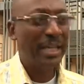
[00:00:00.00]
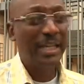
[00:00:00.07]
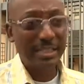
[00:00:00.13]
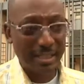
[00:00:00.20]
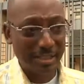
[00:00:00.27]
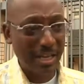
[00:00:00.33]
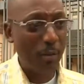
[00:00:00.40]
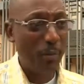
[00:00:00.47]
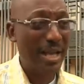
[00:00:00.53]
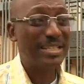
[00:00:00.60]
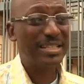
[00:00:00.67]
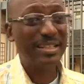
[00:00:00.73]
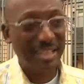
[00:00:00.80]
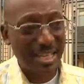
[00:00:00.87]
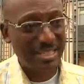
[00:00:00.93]
Till now, we are
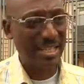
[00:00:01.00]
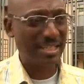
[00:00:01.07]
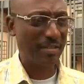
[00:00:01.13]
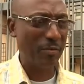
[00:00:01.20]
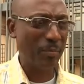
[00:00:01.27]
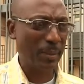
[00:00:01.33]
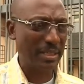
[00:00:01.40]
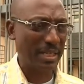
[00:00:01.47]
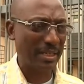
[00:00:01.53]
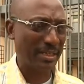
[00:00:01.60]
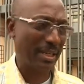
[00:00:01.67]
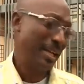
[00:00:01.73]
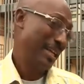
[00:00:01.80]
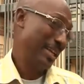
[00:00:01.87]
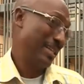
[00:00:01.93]
still less than 7%.
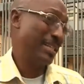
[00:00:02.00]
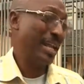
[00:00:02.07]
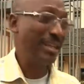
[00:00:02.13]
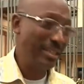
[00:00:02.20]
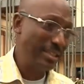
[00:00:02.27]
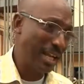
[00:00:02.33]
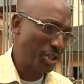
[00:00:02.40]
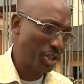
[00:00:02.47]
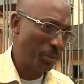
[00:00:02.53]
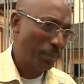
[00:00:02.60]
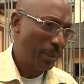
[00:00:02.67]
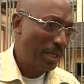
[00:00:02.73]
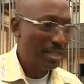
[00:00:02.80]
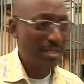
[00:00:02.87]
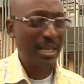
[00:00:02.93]
Is that leadership?
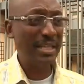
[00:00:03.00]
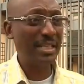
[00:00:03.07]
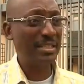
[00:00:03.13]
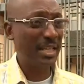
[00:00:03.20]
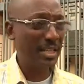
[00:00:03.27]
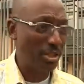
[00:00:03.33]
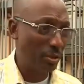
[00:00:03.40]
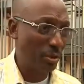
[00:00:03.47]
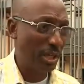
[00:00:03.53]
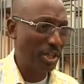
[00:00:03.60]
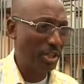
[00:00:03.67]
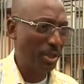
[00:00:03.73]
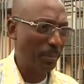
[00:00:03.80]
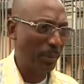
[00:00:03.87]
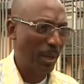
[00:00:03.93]
Is that the sense of
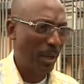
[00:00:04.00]
ownership?